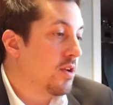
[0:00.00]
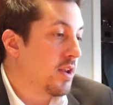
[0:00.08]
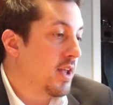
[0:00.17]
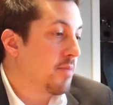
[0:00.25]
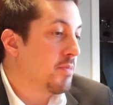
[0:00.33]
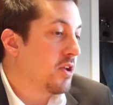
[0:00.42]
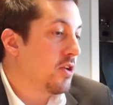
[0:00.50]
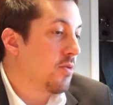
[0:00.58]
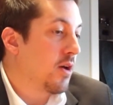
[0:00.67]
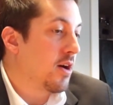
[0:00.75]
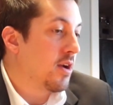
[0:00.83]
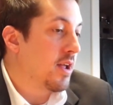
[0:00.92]
ConnectMe
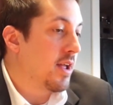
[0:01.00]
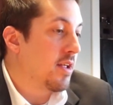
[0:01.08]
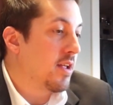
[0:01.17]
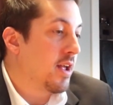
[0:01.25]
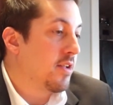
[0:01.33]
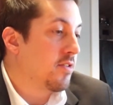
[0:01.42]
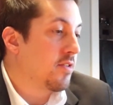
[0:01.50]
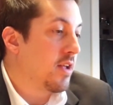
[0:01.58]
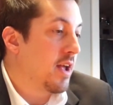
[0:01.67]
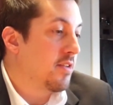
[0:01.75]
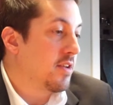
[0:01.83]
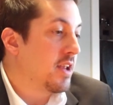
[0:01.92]
QR
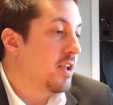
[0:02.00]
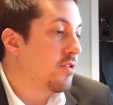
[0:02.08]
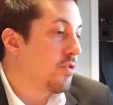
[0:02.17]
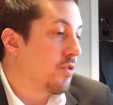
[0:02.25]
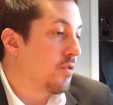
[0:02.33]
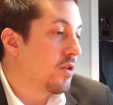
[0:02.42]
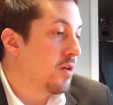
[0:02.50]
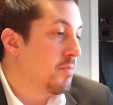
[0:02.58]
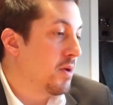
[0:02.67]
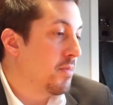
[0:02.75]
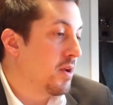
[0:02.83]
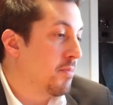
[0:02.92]
has an internal
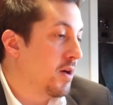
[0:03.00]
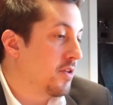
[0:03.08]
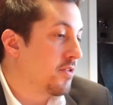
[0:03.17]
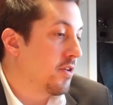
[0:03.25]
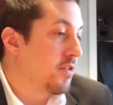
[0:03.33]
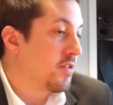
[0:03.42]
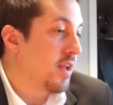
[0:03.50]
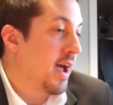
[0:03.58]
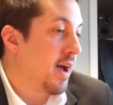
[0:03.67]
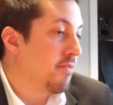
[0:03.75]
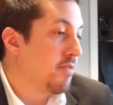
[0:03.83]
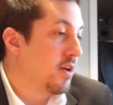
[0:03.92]
commitment amongst our
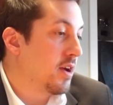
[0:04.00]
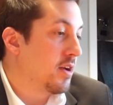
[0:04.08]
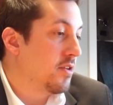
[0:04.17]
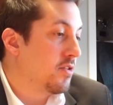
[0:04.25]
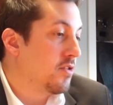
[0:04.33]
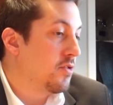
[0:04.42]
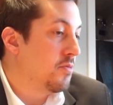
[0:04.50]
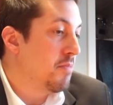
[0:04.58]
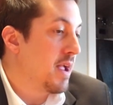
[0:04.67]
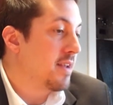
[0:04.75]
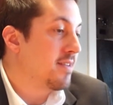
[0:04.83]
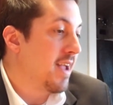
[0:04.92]
staff to
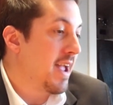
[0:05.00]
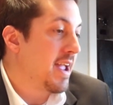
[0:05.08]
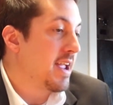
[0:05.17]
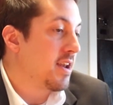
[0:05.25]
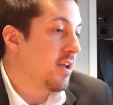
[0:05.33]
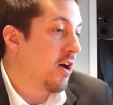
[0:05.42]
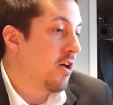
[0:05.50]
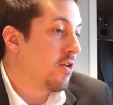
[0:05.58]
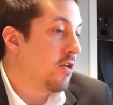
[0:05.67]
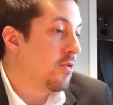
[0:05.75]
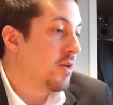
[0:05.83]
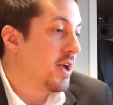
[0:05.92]
maintain our
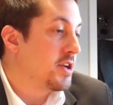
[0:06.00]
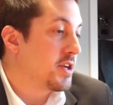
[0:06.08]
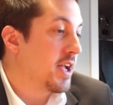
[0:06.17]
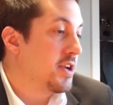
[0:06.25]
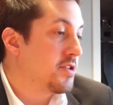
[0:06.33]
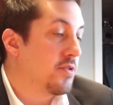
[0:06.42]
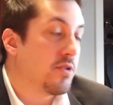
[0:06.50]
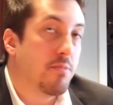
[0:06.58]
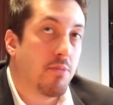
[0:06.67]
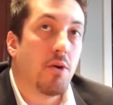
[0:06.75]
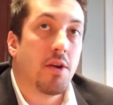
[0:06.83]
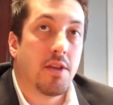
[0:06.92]
own educational
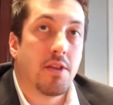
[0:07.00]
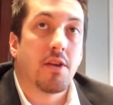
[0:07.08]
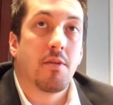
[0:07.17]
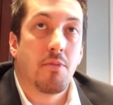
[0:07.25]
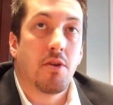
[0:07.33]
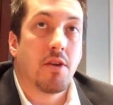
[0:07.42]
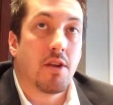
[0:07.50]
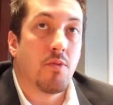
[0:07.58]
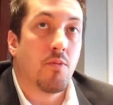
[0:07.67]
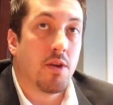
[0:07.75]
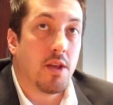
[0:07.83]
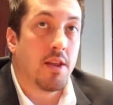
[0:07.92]
component in the community,
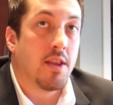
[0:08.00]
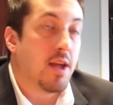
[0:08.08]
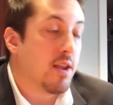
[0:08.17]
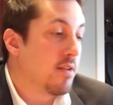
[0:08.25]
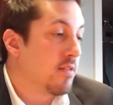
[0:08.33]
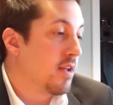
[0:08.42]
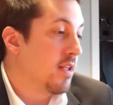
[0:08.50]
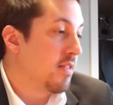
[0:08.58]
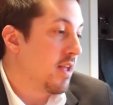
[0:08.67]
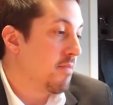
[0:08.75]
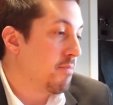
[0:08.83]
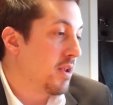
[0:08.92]
and
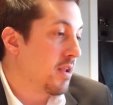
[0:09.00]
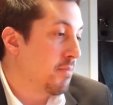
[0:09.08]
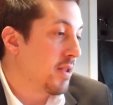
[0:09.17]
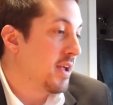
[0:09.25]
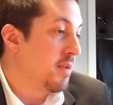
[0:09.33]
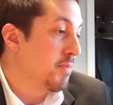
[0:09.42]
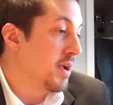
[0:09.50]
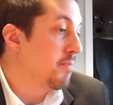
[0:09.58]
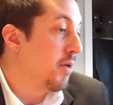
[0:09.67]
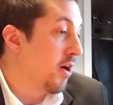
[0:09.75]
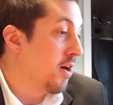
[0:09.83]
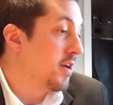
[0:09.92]
they've played a big
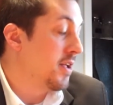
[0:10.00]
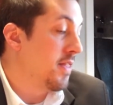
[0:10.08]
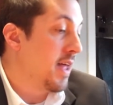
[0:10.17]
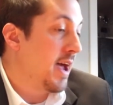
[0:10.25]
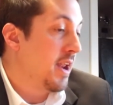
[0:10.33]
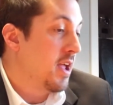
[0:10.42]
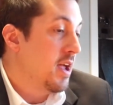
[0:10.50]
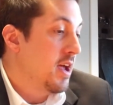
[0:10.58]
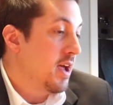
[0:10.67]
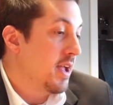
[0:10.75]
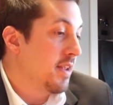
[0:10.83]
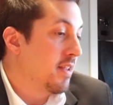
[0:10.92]
part in that,
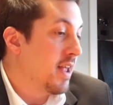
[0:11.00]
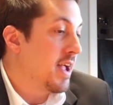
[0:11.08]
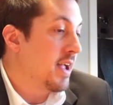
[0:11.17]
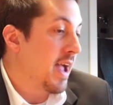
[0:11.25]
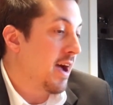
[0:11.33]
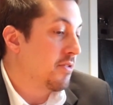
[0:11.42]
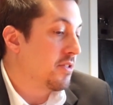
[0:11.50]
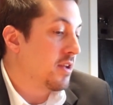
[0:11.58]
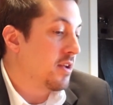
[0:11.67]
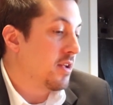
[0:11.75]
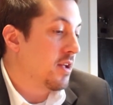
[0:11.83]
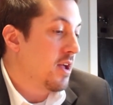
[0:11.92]
in laying out
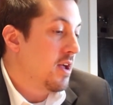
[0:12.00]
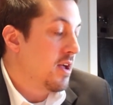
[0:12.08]
the